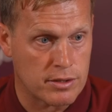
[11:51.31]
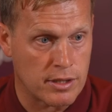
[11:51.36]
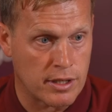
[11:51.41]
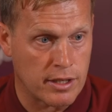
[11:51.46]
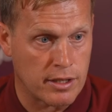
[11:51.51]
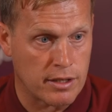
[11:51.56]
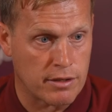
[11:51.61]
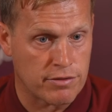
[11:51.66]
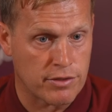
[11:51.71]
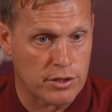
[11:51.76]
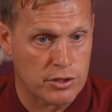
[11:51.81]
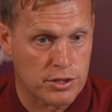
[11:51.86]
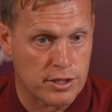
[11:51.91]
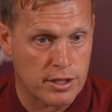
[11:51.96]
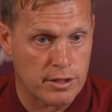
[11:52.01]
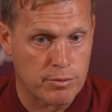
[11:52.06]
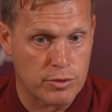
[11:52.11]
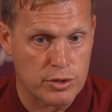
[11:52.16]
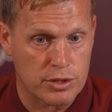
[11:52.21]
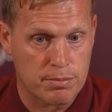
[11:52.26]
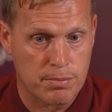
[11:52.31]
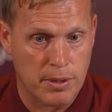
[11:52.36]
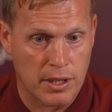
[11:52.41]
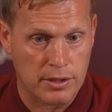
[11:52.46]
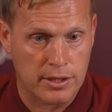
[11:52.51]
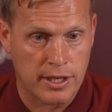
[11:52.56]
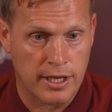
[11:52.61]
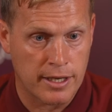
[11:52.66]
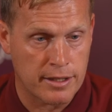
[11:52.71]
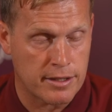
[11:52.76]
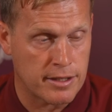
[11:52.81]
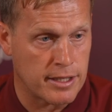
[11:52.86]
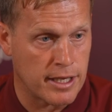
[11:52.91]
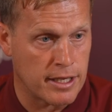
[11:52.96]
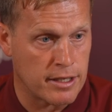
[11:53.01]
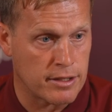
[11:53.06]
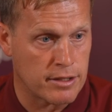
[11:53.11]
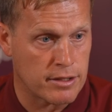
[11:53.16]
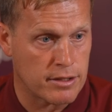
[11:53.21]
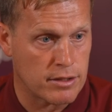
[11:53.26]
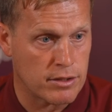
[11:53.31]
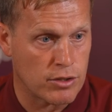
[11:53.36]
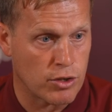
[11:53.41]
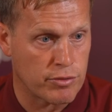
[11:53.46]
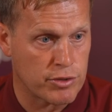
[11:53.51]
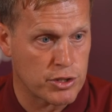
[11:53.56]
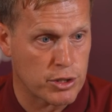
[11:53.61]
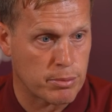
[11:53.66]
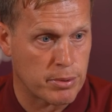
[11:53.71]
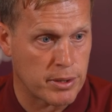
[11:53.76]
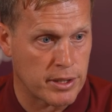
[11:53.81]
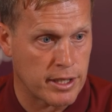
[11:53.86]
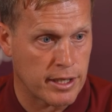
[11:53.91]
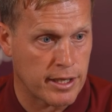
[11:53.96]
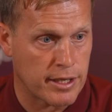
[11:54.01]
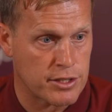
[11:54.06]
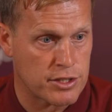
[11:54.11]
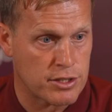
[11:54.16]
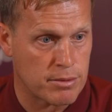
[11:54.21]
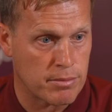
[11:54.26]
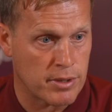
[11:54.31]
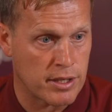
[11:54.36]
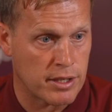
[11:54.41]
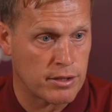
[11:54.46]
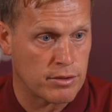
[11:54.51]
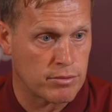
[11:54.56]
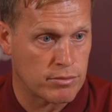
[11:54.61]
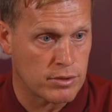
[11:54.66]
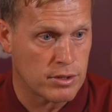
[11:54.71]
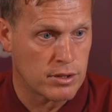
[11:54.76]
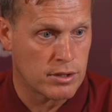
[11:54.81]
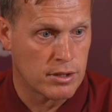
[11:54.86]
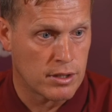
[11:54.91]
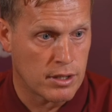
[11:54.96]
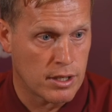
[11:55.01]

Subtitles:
The first game was Parkhead, and then they obviously played against St Mirren,